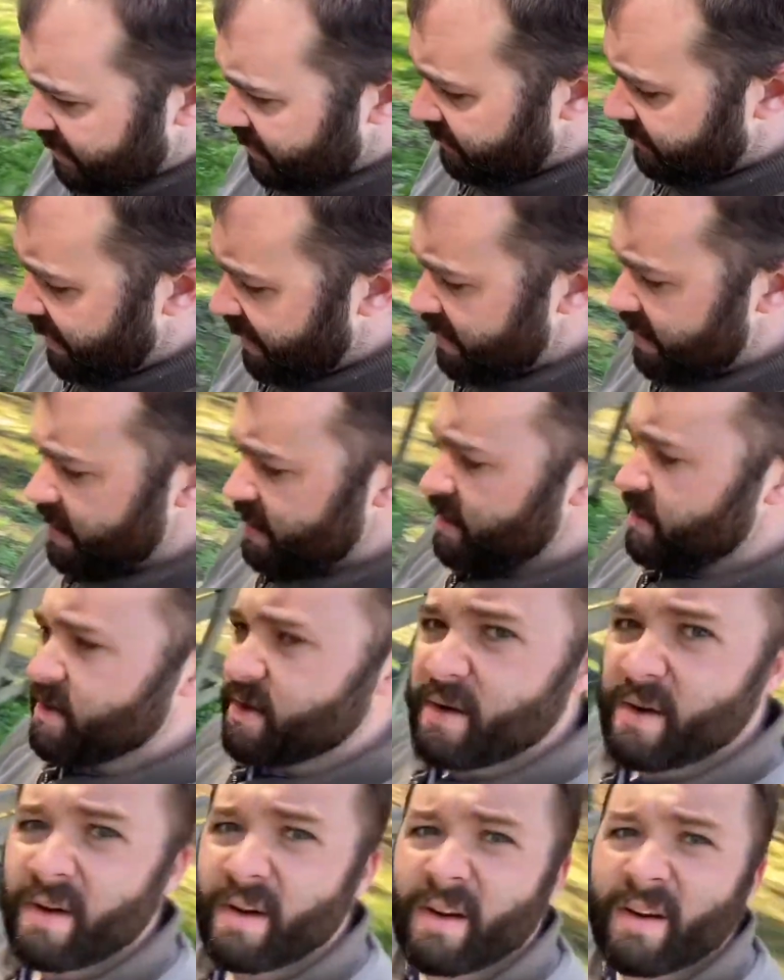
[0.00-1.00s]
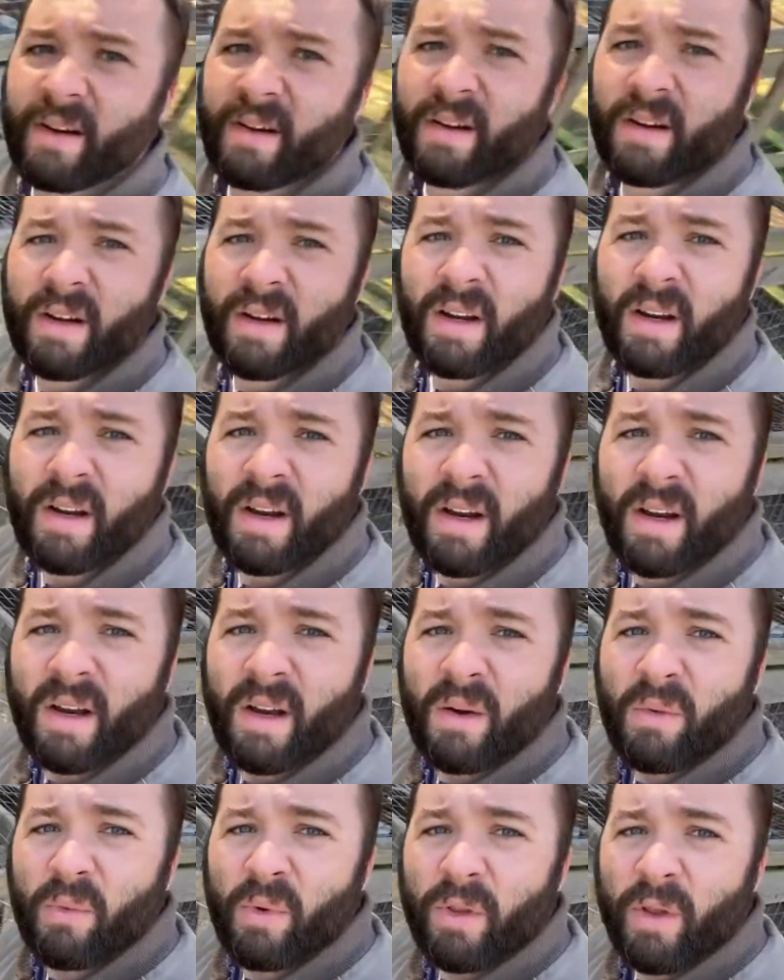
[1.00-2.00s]
right here
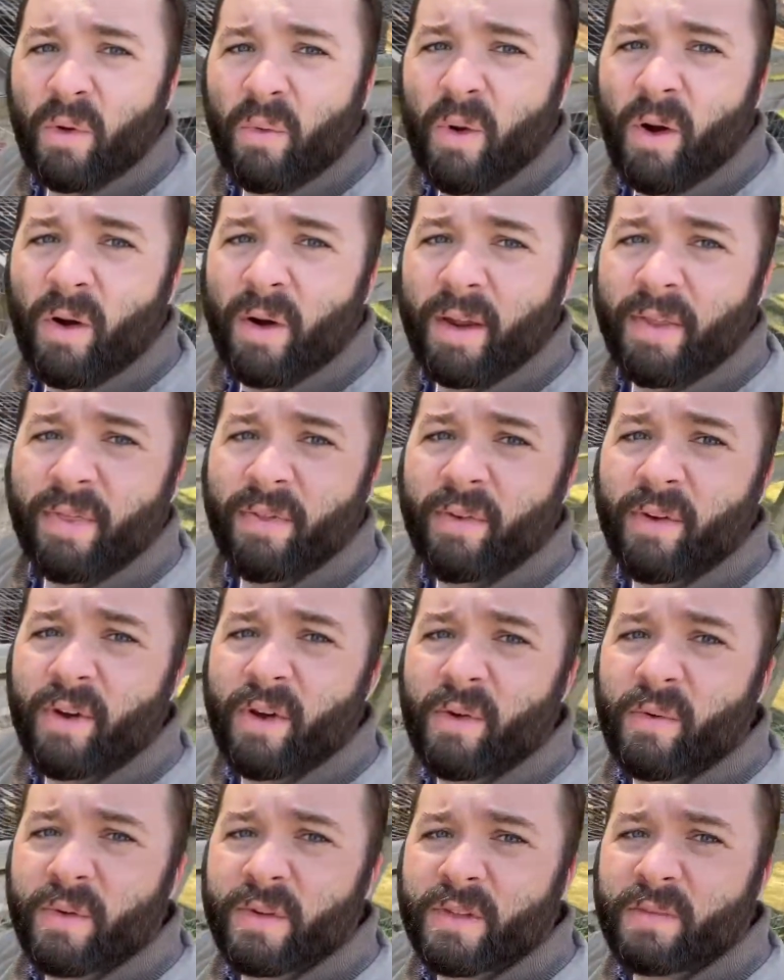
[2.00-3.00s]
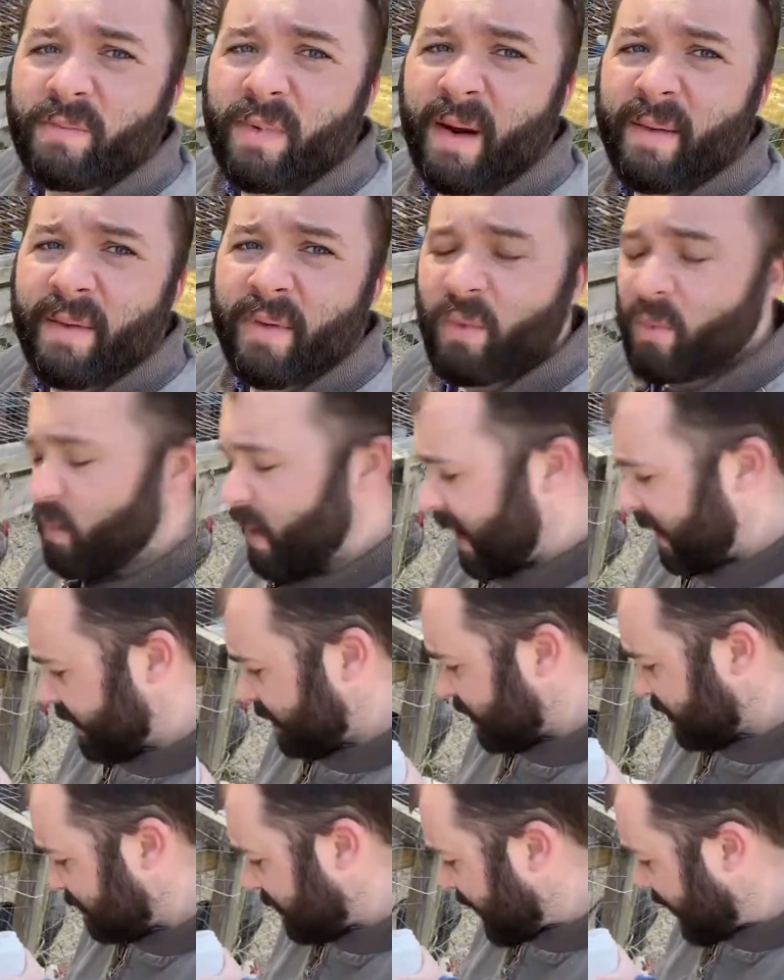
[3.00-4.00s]
where they're walking through was probably the
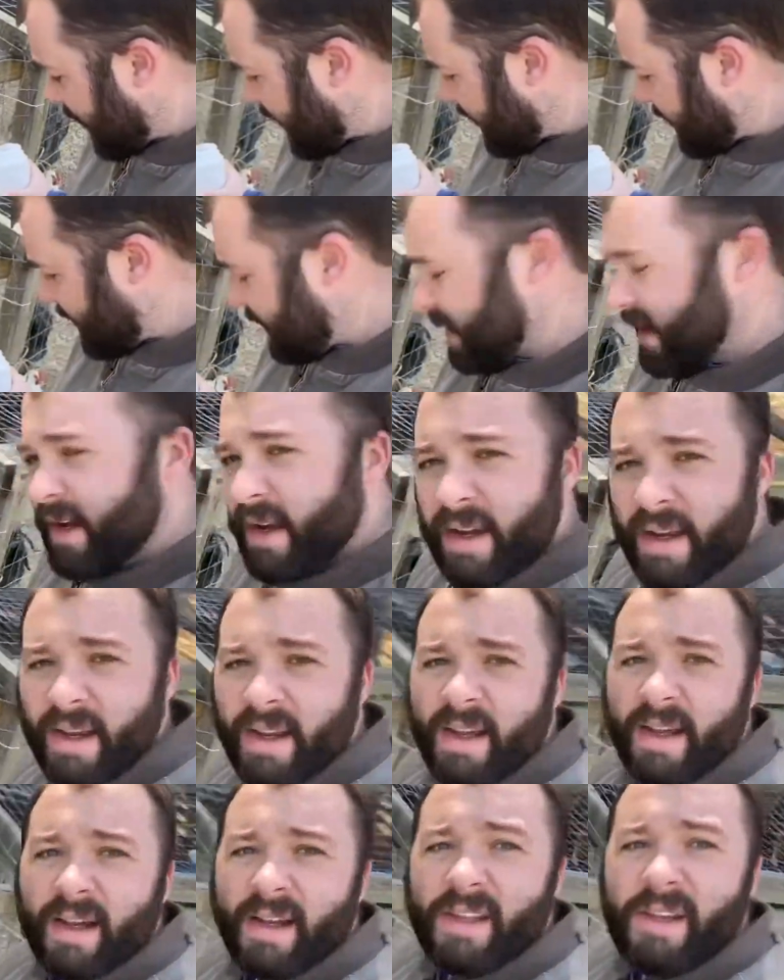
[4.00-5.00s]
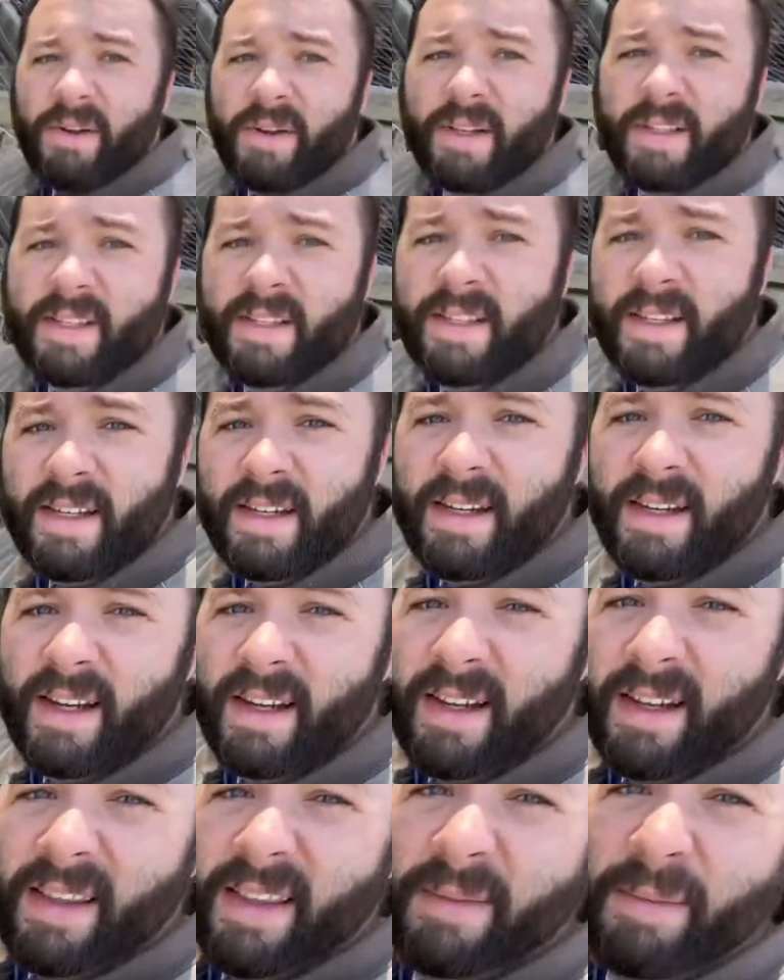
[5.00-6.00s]
wettest spot. You could see,
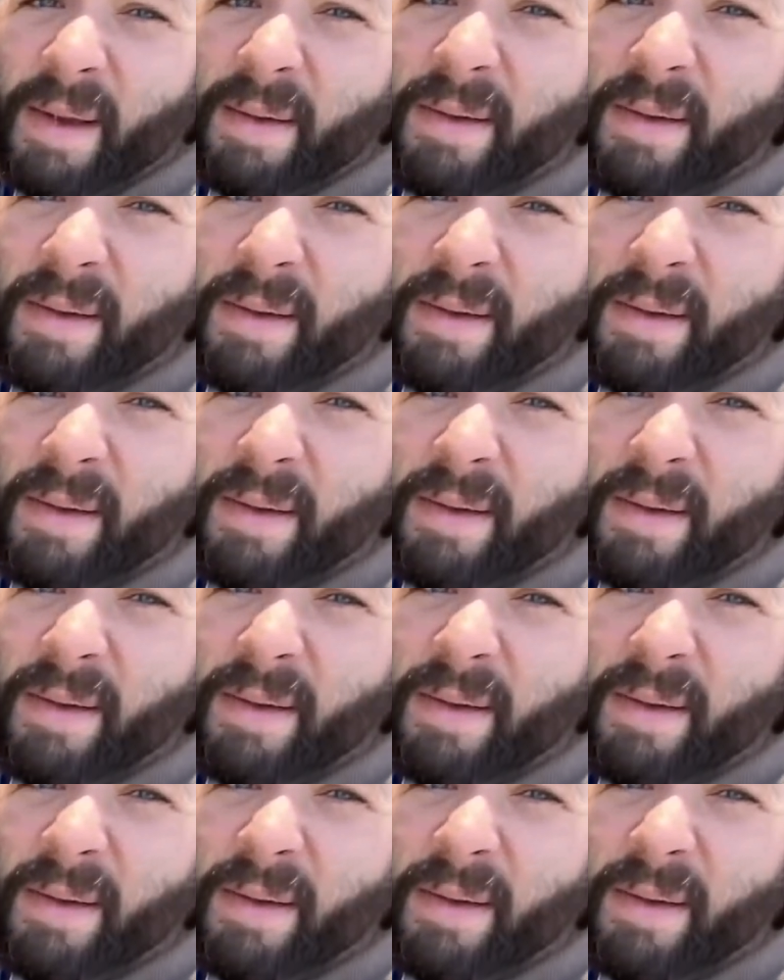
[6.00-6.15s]
maybe